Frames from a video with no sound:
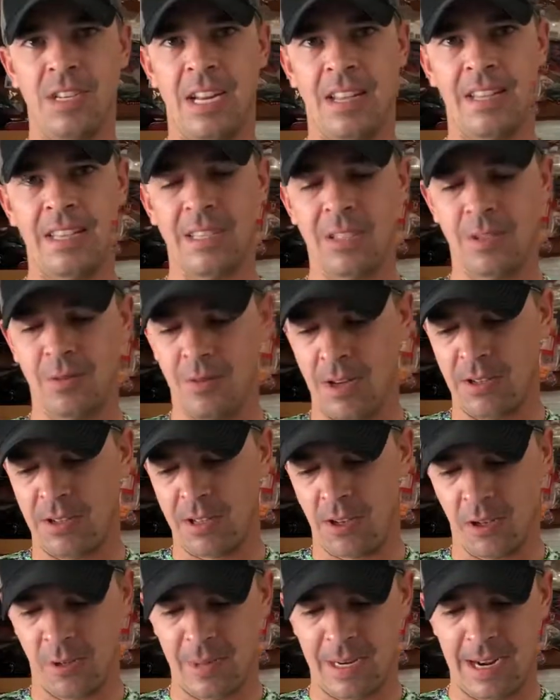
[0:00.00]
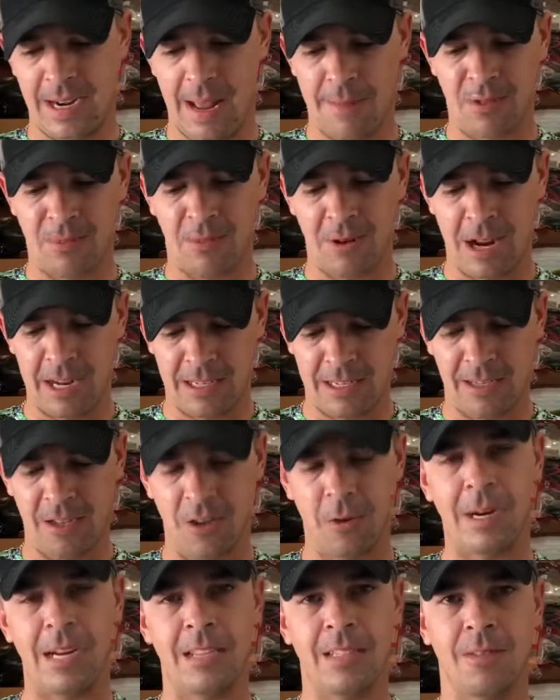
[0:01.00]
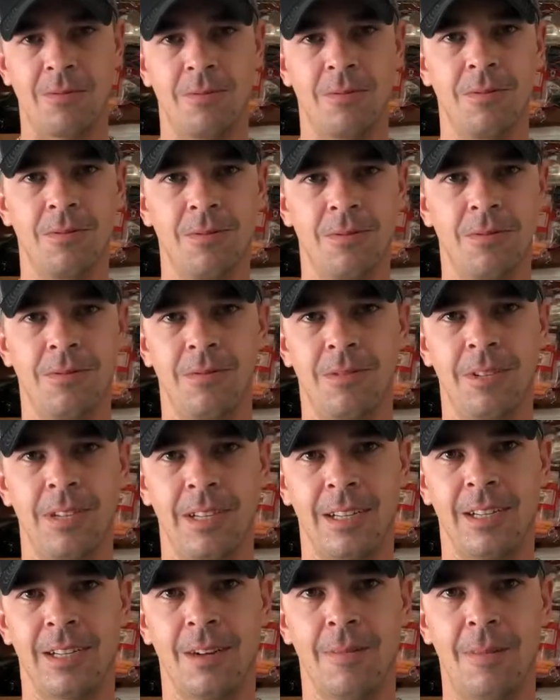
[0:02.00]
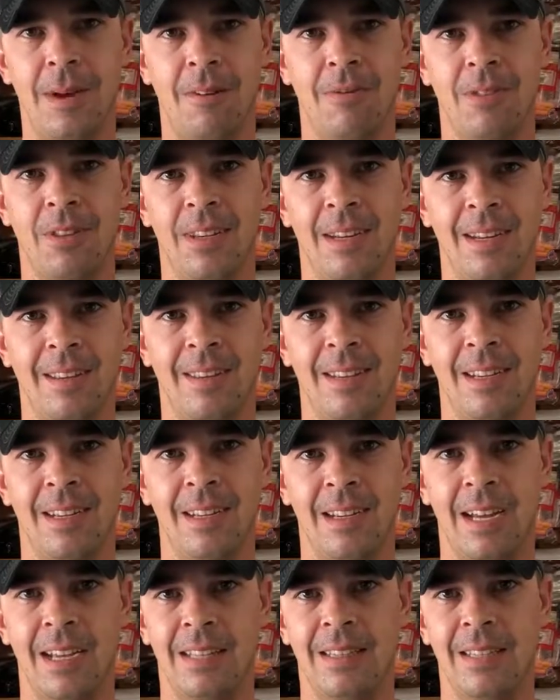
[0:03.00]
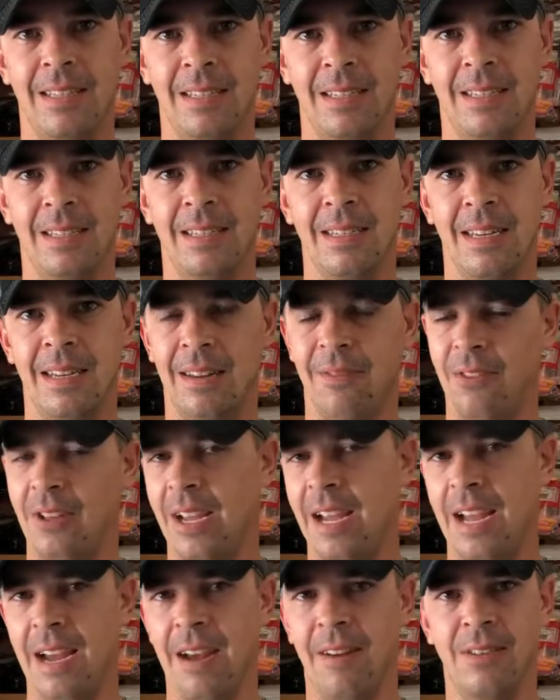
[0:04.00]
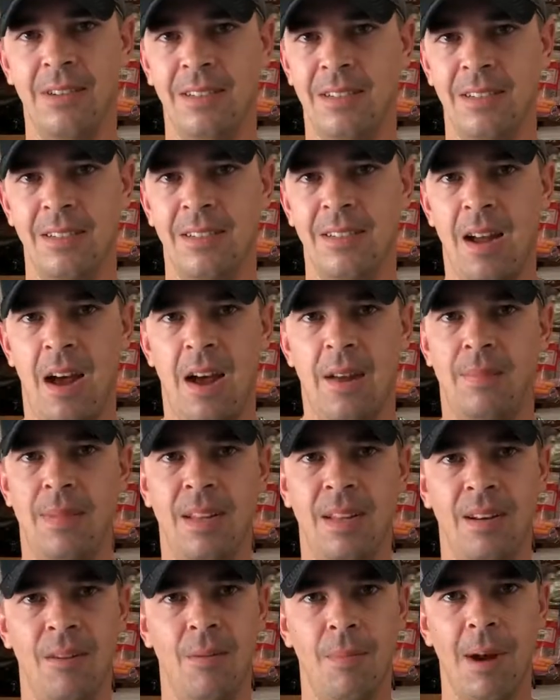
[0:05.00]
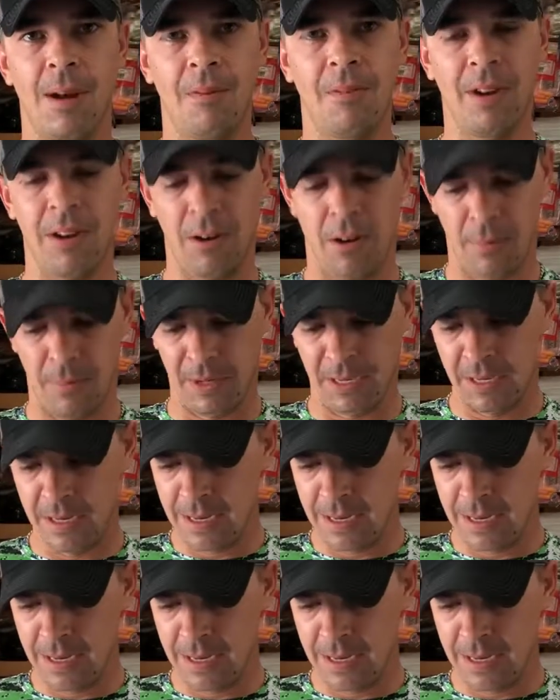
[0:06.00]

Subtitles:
Now this is what I was talking about. I'm surprised that nobody's really come out with anything like this, and if they have, it's just not been on my radar.